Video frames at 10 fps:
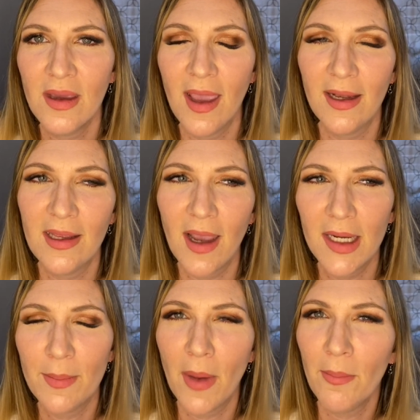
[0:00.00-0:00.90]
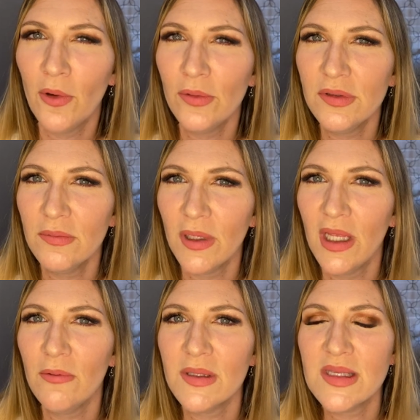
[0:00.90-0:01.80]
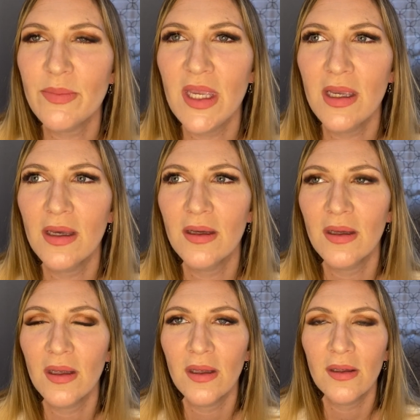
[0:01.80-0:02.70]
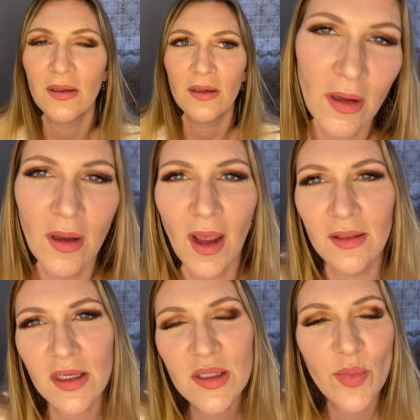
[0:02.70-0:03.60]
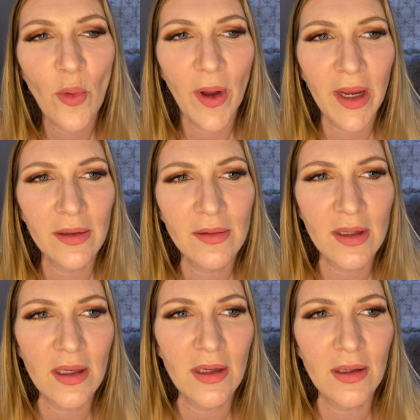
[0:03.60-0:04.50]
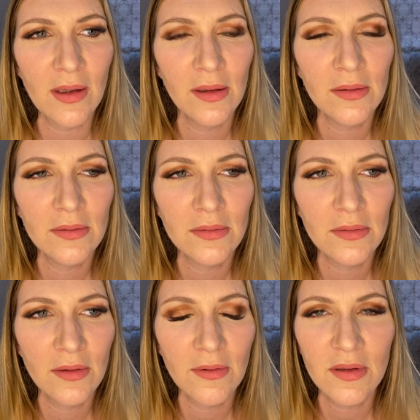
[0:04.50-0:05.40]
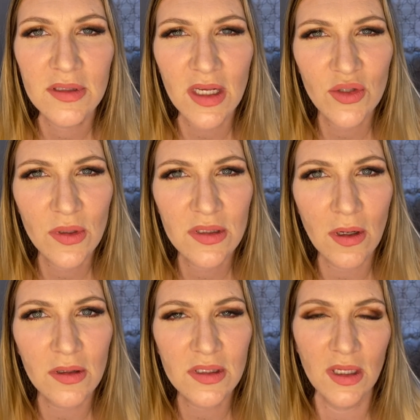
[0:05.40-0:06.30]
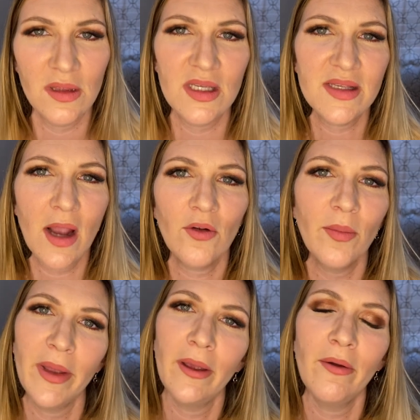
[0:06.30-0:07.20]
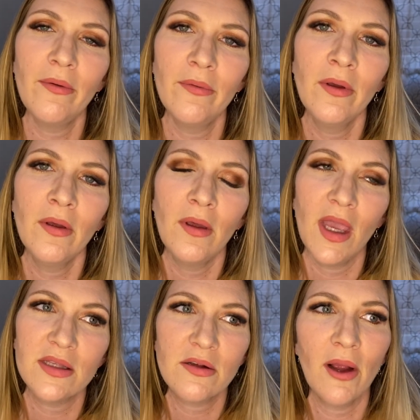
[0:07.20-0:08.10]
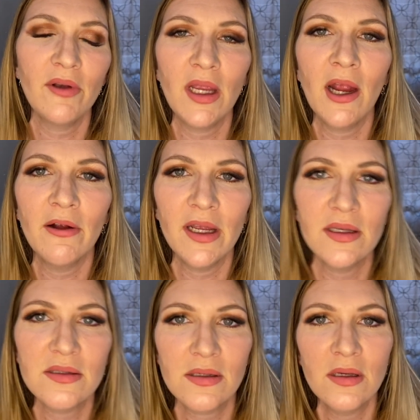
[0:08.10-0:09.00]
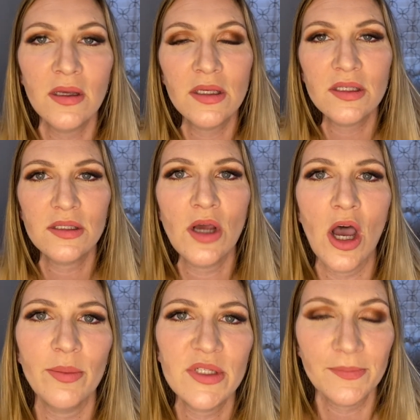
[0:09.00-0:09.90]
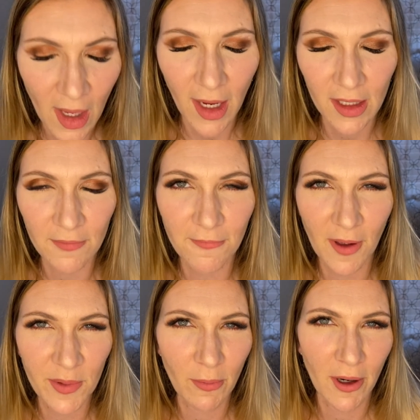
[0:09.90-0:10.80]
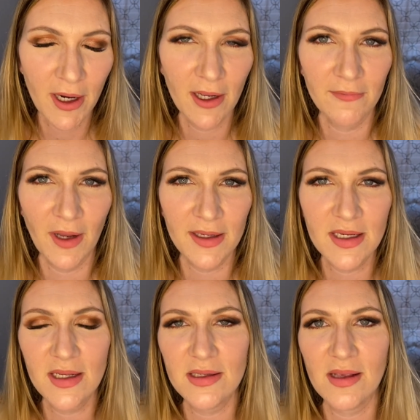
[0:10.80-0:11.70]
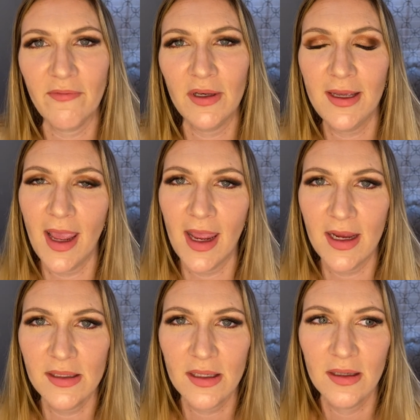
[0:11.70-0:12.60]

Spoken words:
and he kind of mumbled when he would speak. At this point, the sexual assaults in the Sacramento and surrounding areas stopped, and in February of 1978,